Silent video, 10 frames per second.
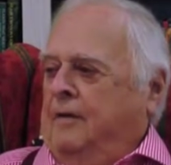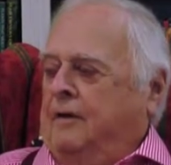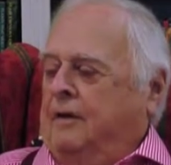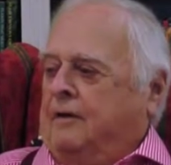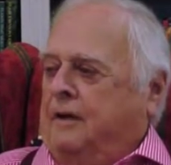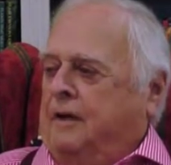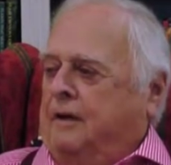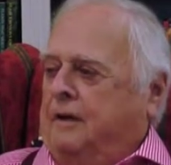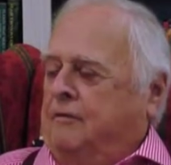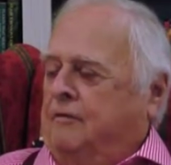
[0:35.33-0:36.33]
The
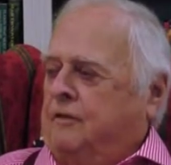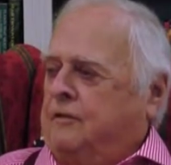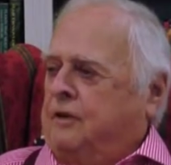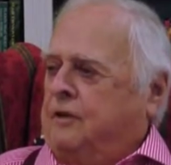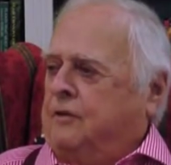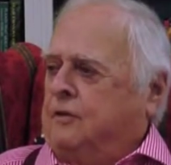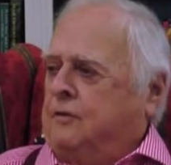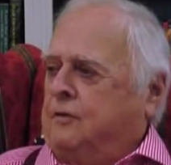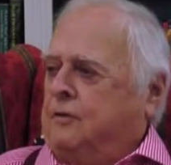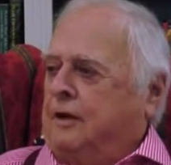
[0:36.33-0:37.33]
attending physician
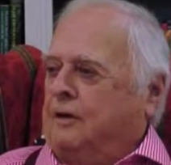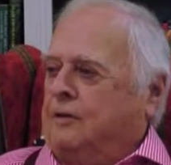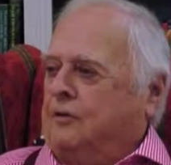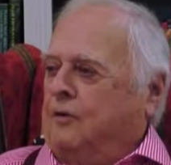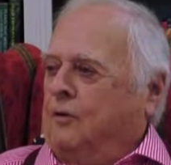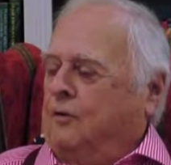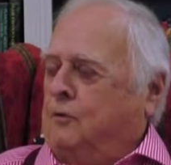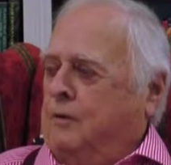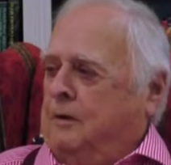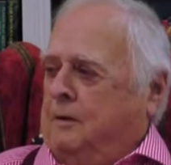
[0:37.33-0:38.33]
was Dr. George
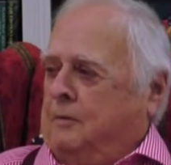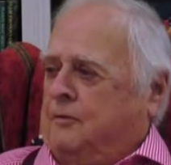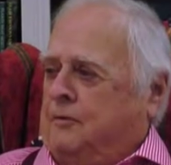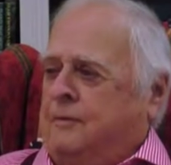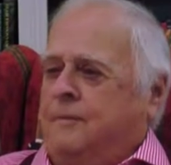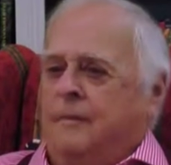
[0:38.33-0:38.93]
Williamson,